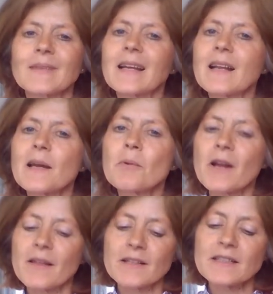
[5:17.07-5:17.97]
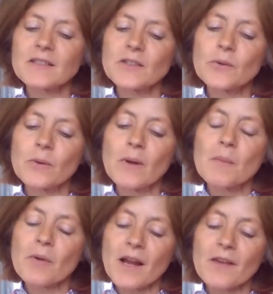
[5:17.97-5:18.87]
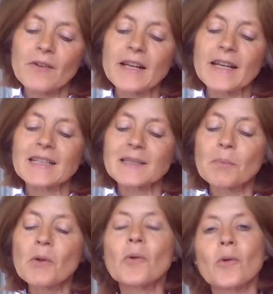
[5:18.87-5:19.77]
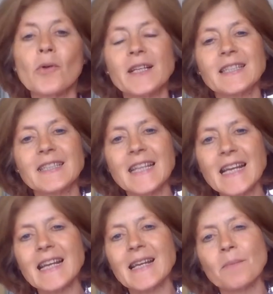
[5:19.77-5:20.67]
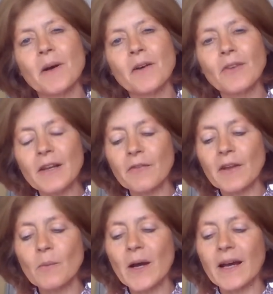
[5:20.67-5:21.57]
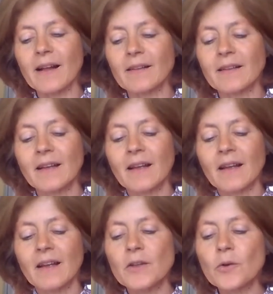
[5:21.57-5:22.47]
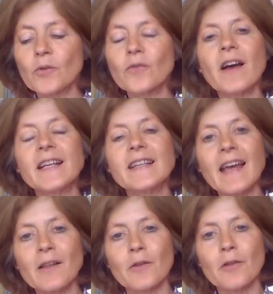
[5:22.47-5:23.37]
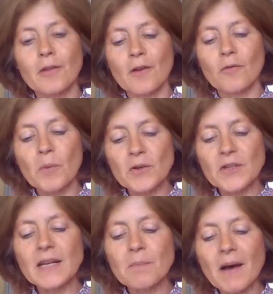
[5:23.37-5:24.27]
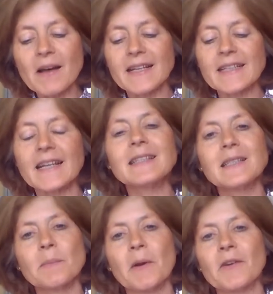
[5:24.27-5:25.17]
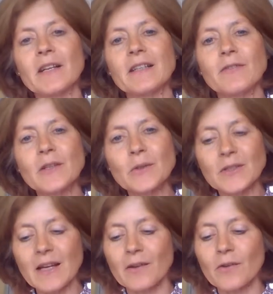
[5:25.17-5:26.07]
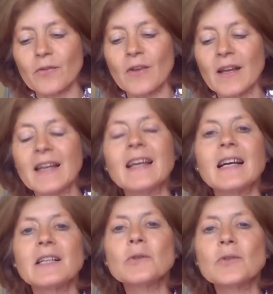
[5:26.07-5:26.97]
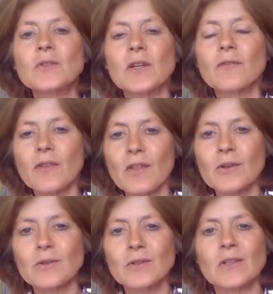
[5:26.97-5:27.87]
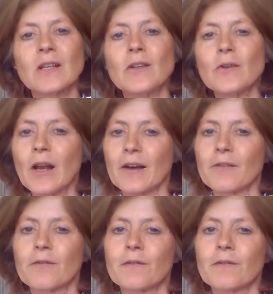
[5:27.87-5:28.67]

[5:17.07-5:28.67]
And I pray that as you prayerfully explore this theme of living well, you'll find health of body, mind, and spirit for yourself and also for those you love.